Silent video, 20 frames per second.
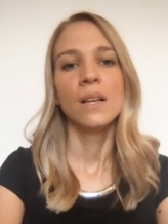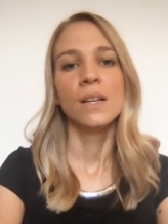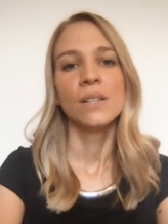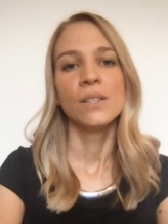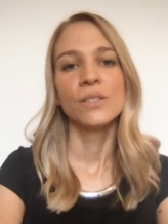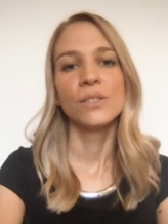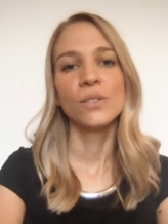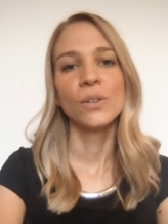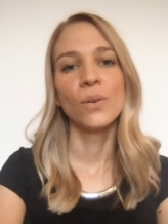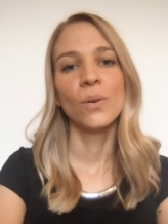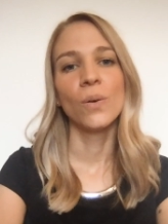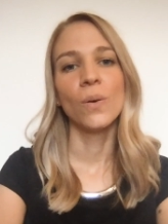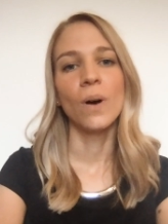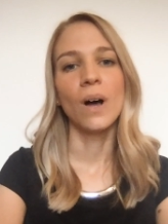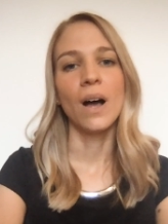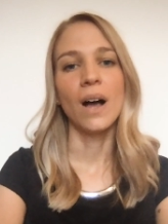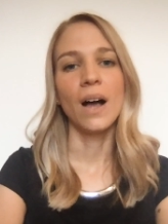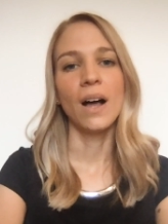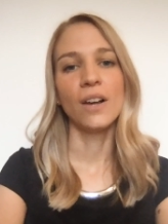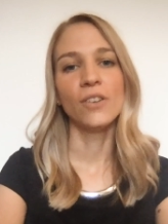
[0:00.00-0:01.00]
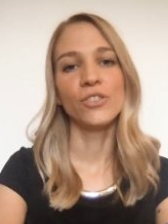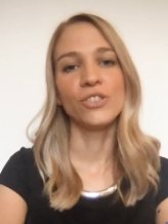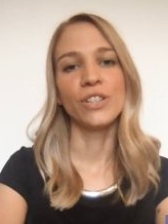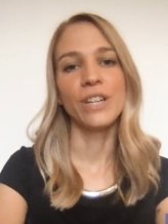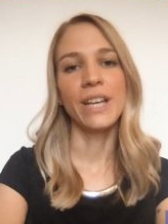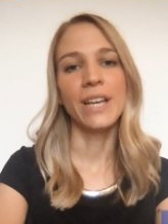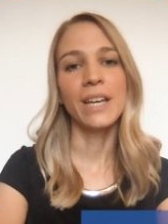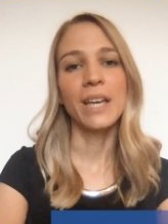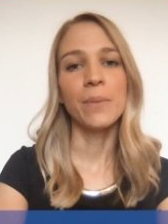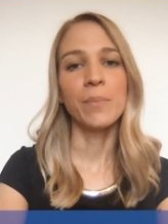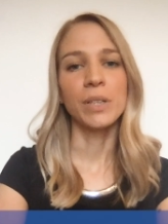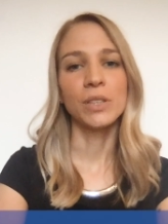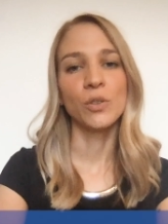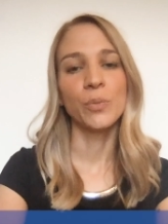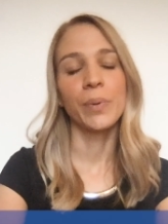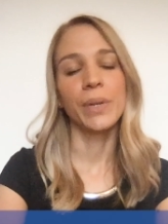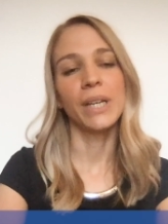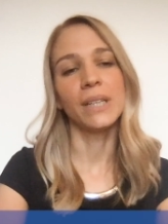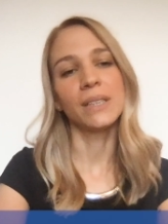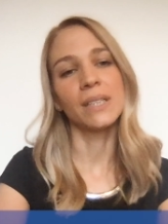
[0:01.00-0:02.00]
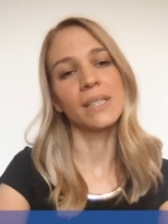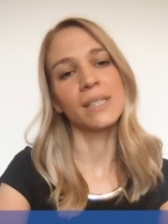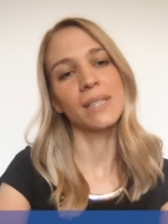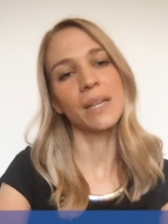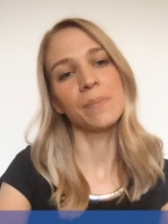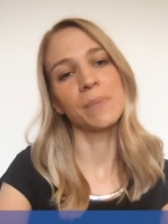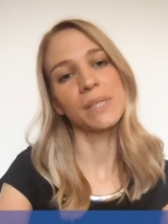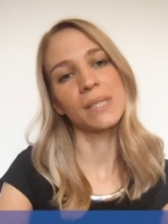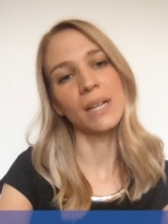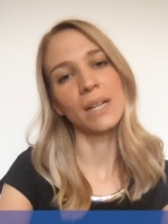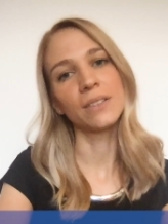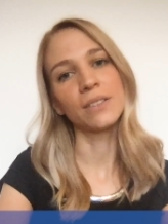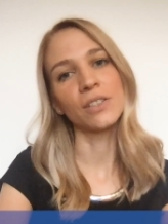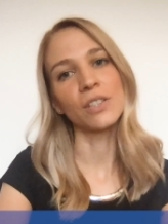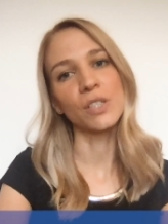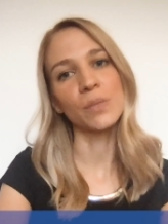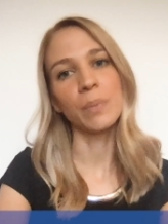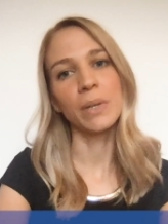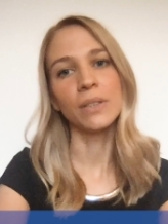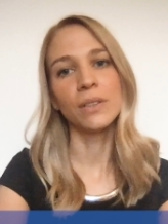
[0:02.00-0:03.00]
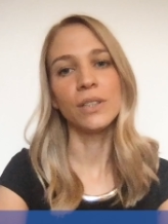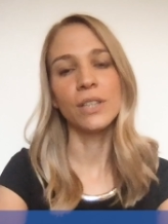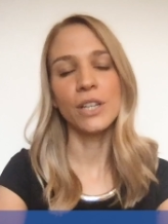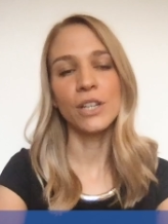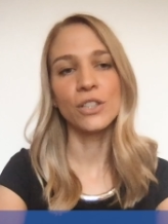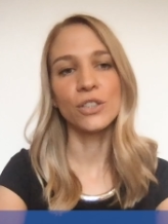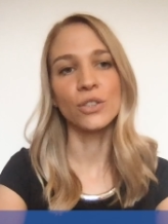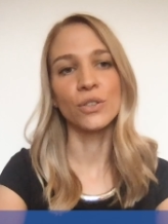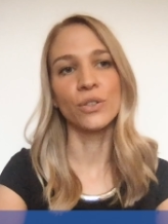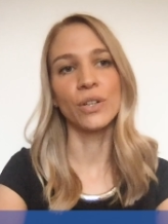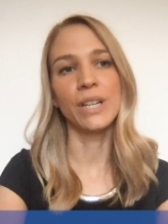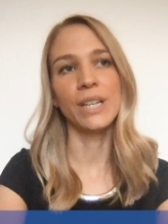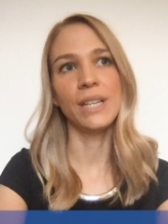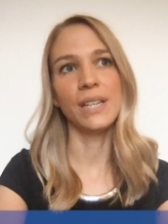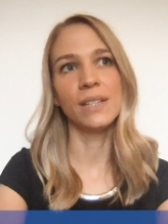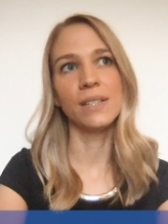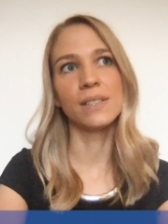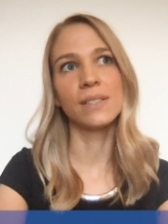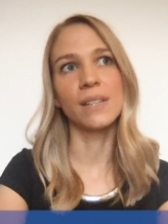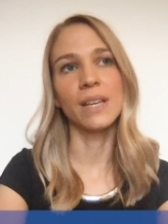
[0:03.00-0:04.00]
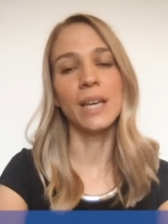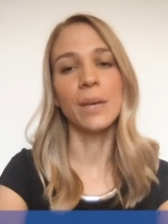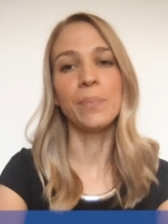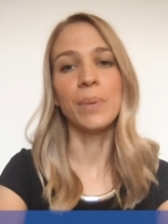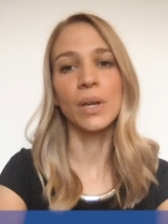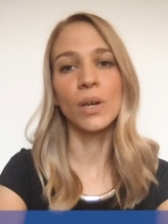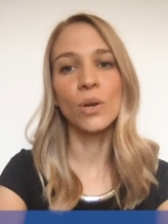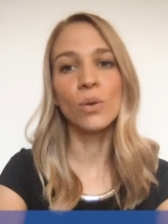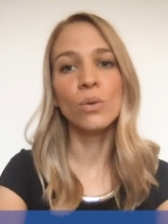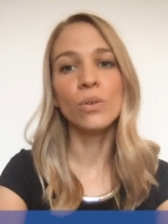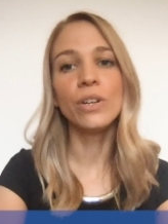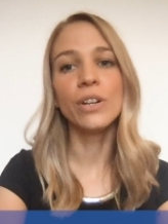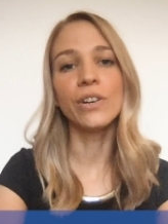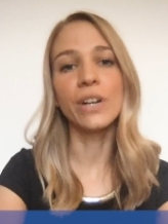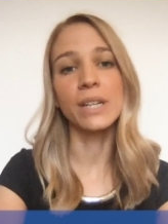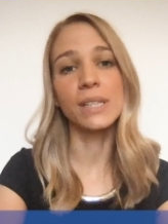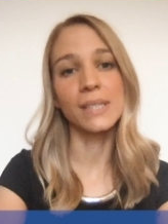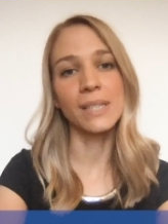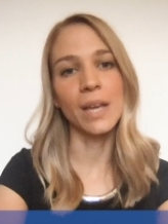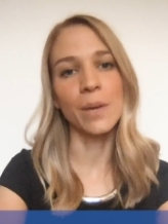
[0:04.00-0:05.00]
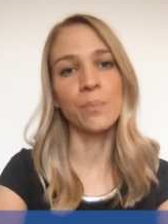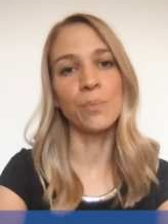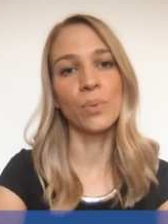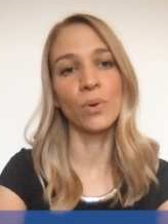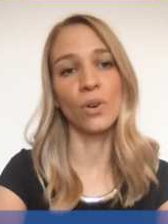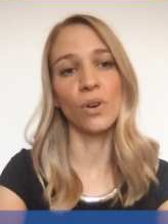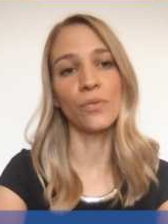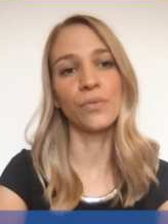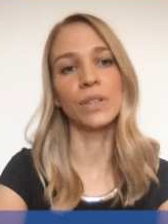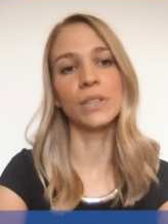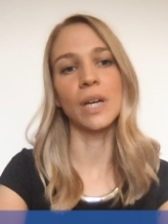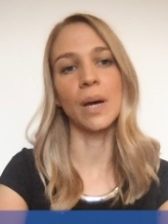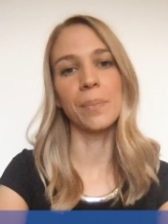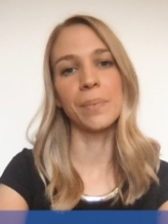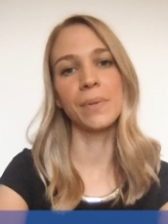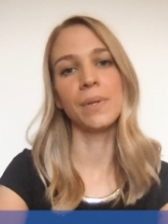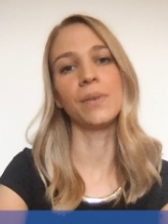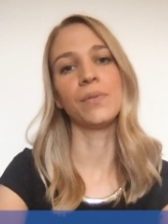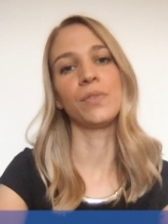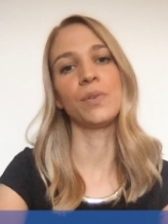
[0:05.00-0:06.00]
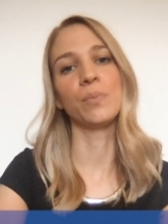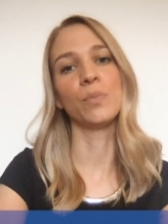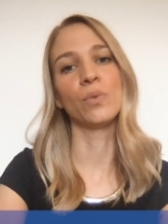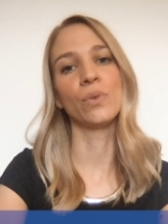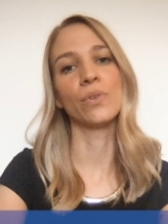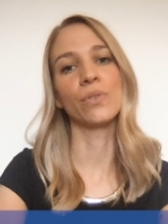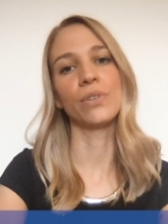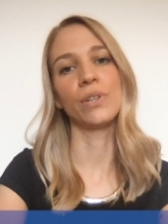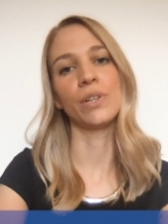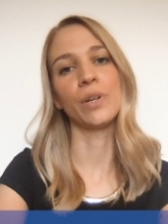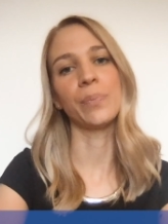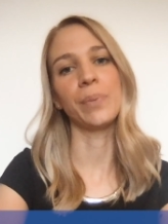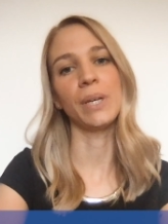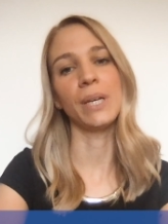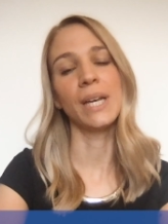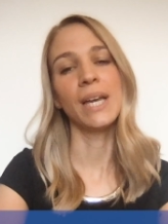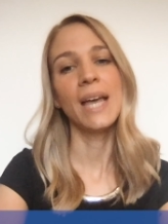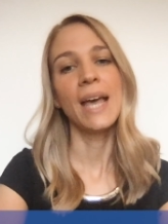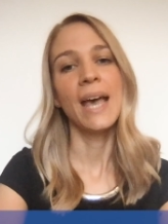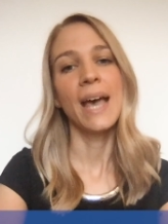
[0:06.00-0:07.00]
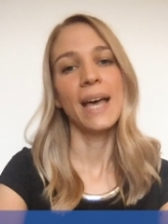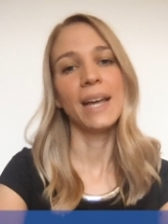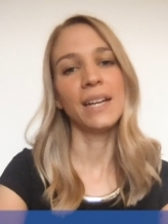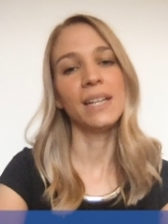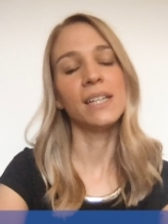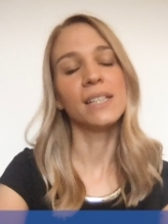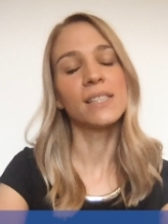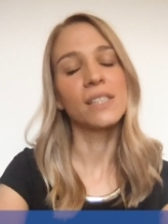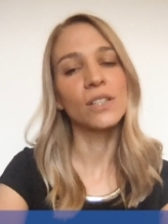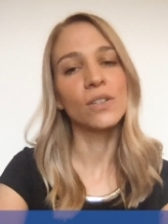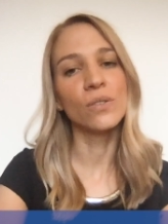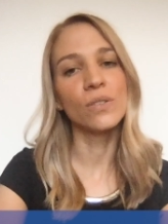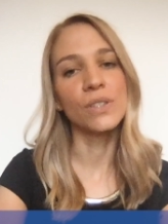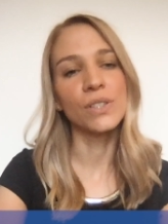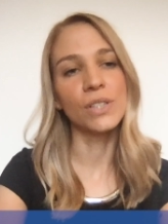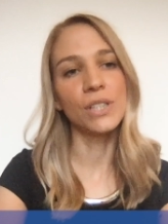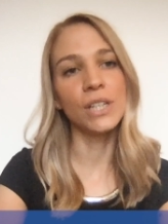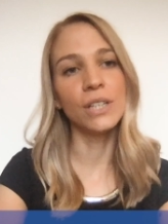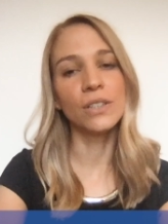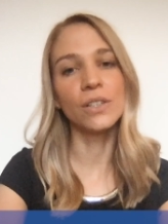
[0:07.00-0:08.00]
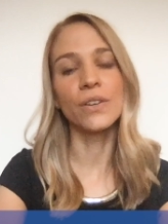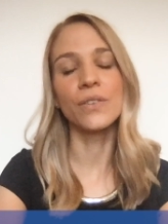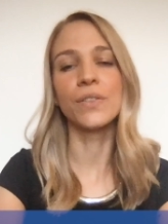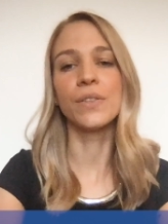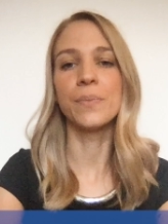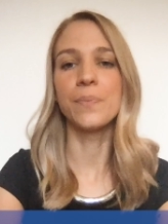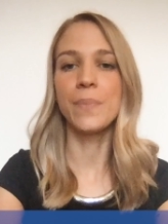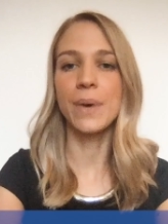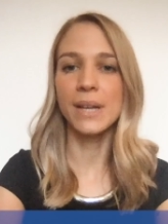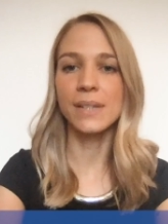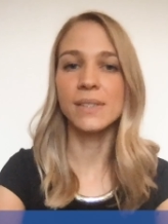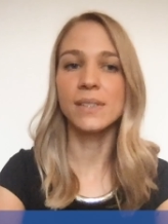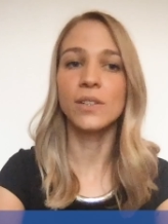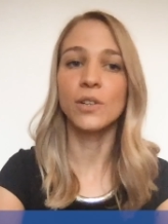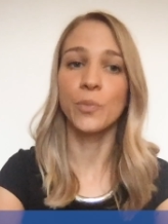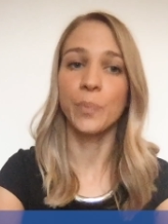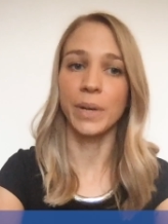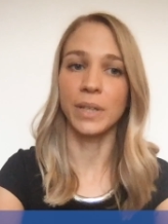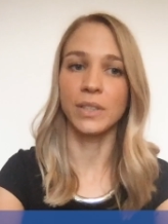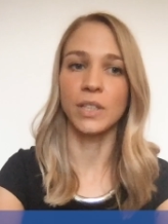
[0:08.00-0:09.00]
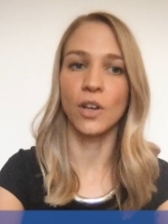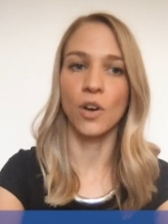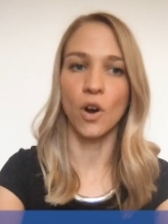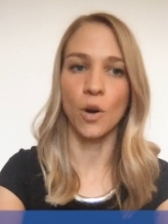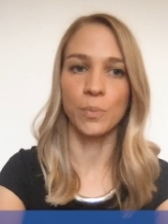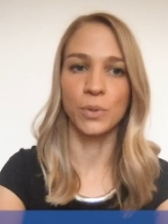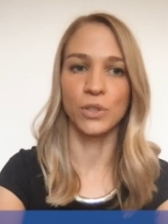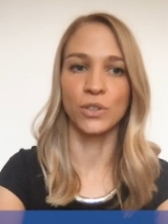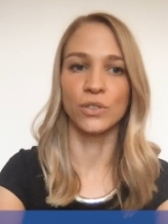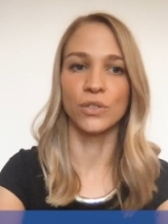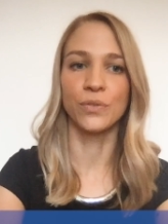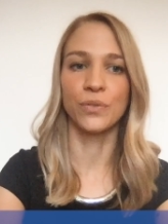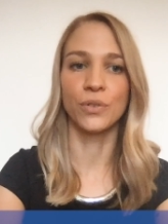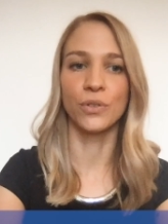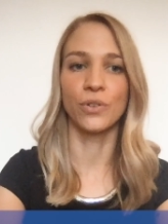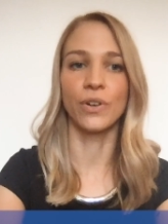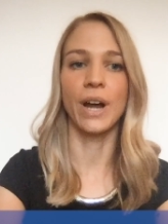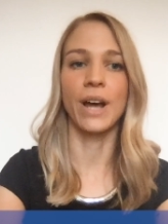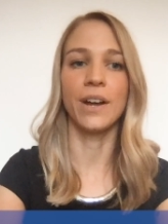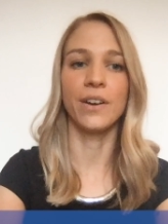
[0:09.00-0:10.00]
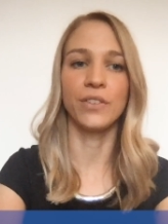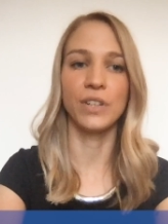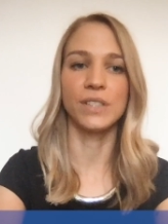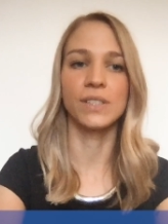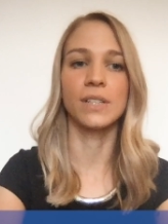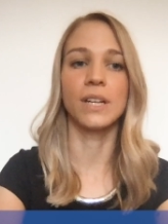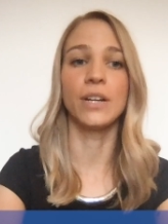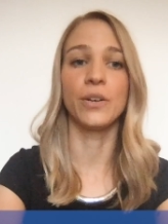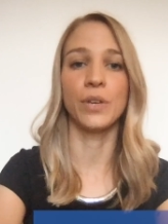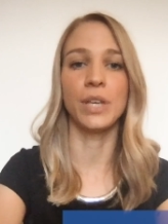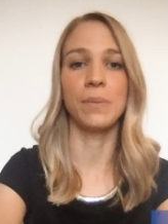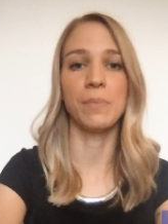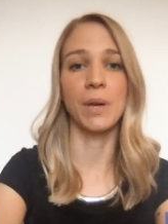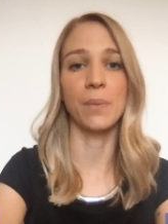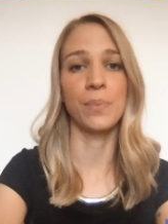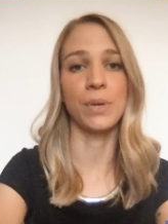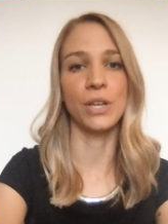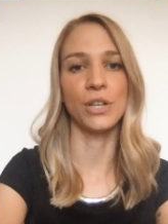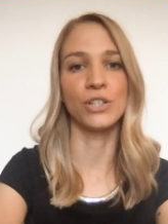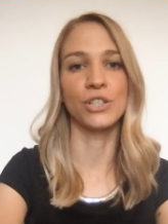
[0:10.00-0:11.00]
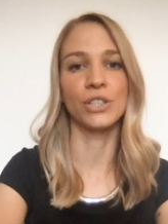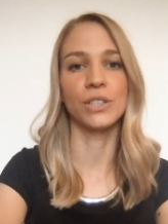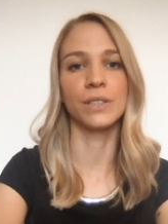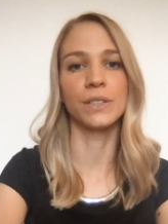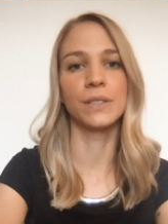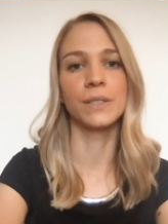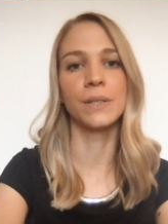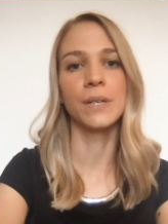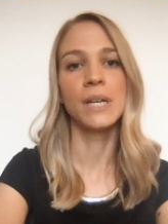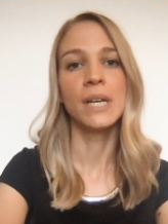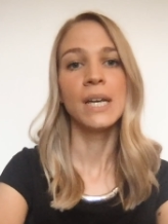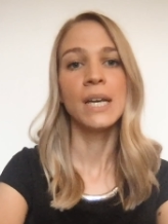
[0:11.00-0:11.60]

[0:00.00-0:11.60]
So, allogeneic hematopoietic stem cell transplantation is a peculiar example of adaptive immunotherapy, and it's considered the best therapeutic option for high risk leukemia patients.